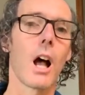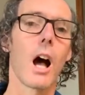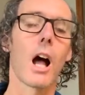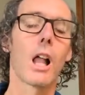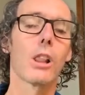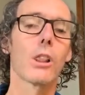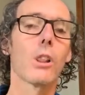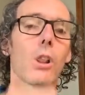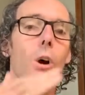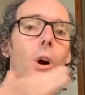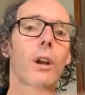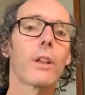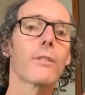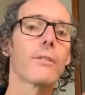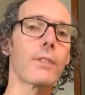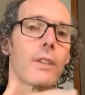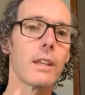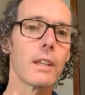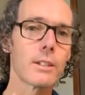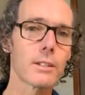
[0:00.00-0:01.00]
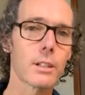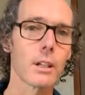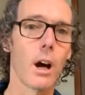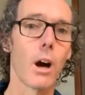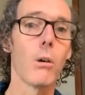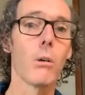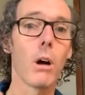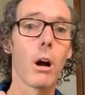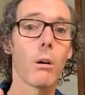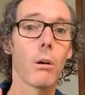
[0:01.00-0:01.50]
A lot of this,
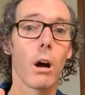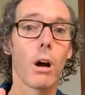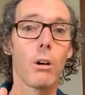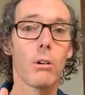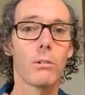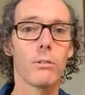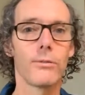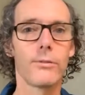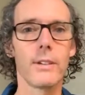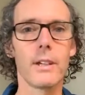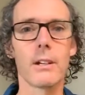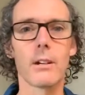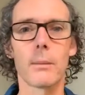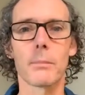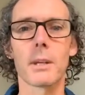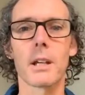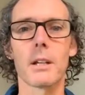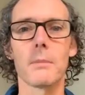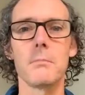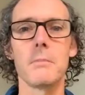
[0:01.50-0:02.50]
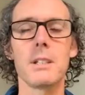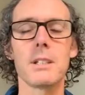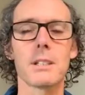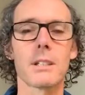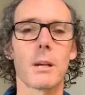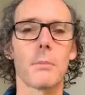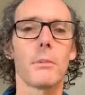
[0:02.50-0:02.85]
fear, I'm going to miss it,